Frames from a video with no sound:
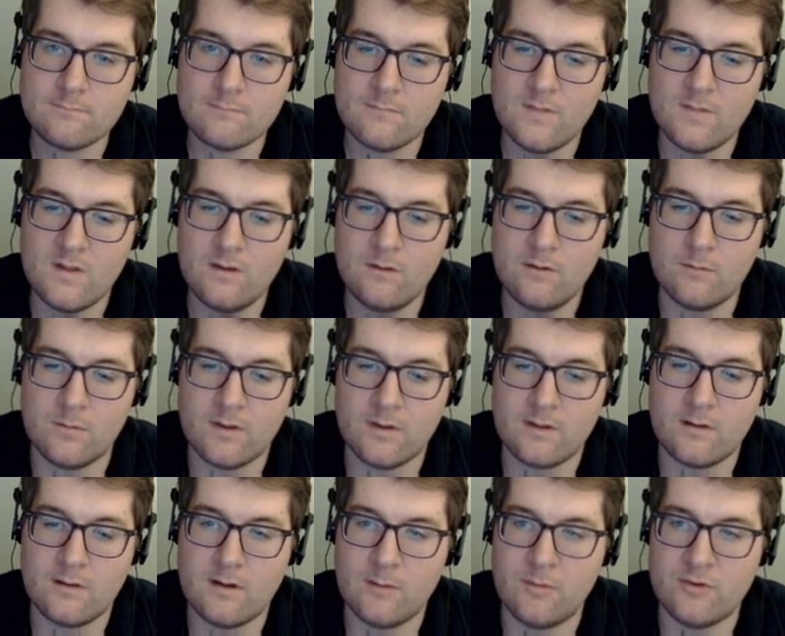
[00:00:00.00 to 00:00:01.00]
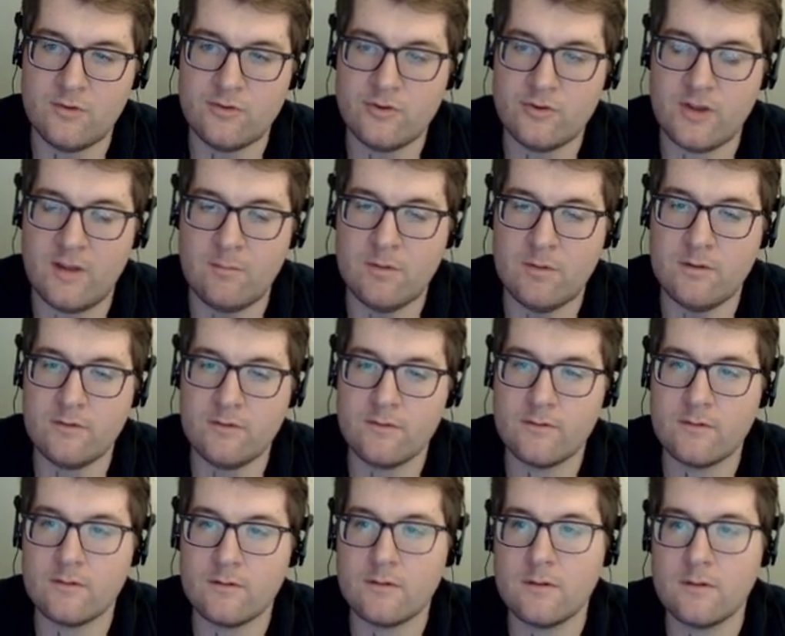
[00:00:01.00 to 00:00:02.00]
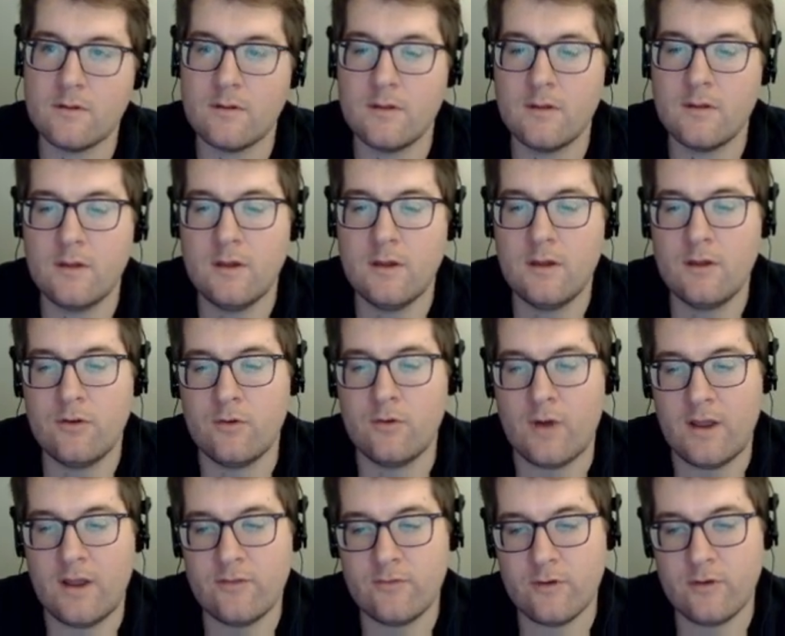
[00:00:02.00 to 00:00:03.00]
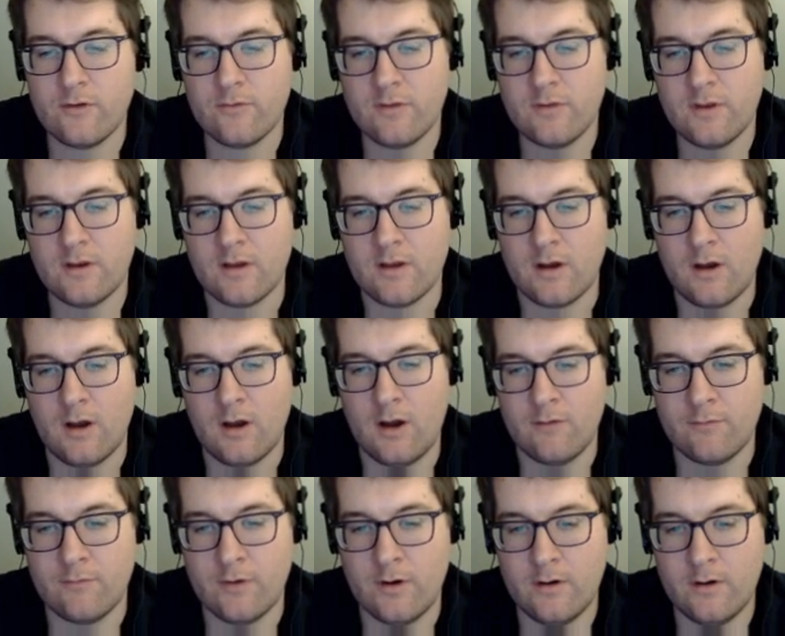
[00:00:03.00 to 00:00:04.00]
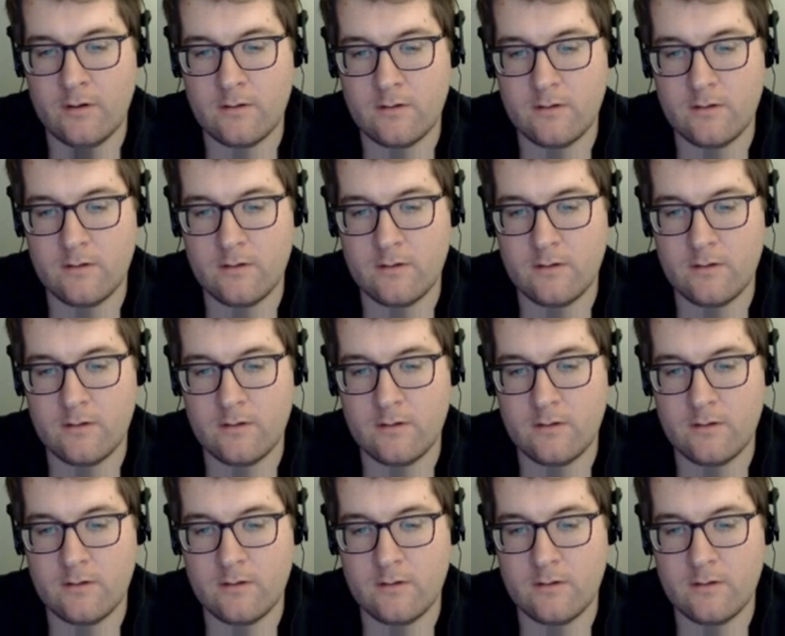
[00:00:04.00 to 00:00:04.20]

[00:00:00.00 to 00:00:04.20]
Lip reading: Oh my god, I'm in shambles. Do I seriously need to hover